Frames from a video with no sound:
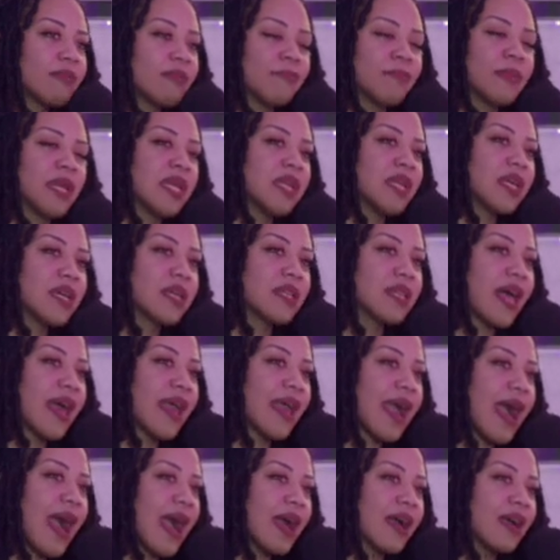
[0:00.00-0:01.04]
meaning
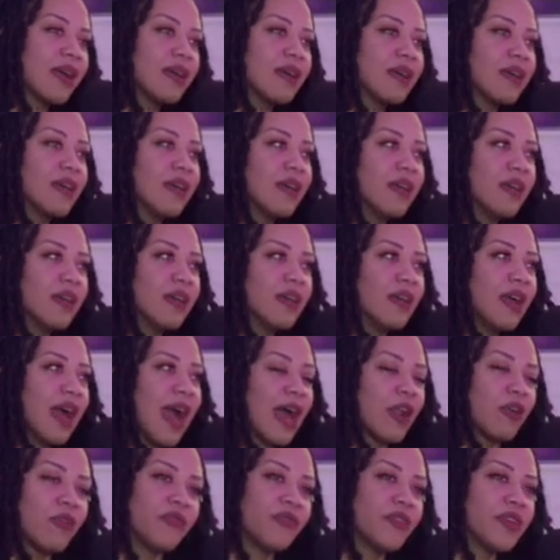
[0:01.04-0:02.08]
like, I
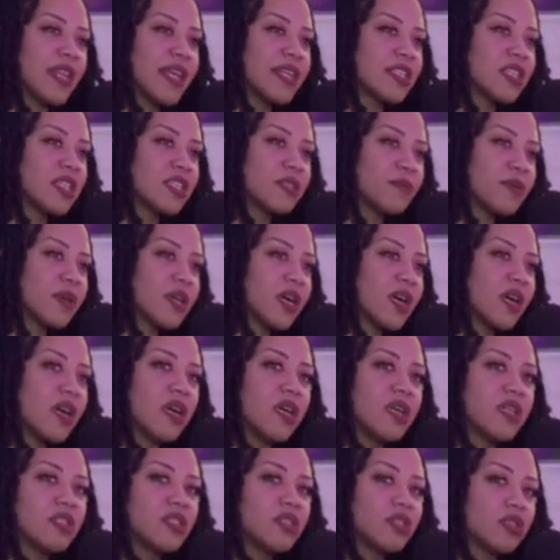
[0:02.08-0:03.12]
don't feel like just
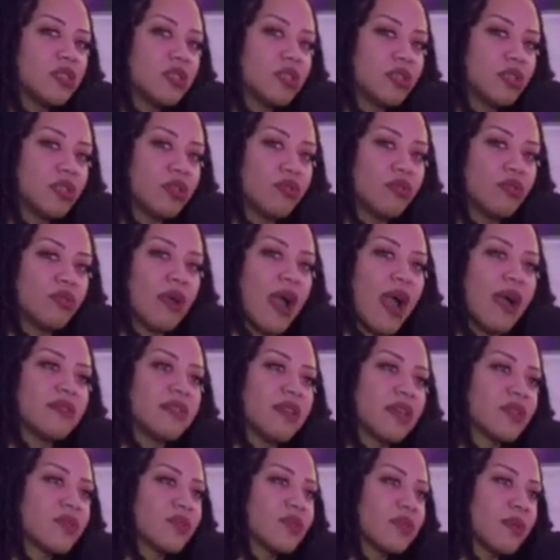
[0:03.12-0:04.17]
because you have
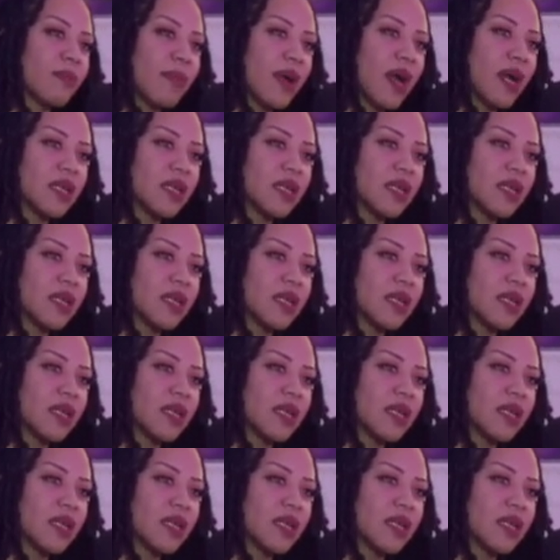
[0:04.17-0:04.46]
sex with somebody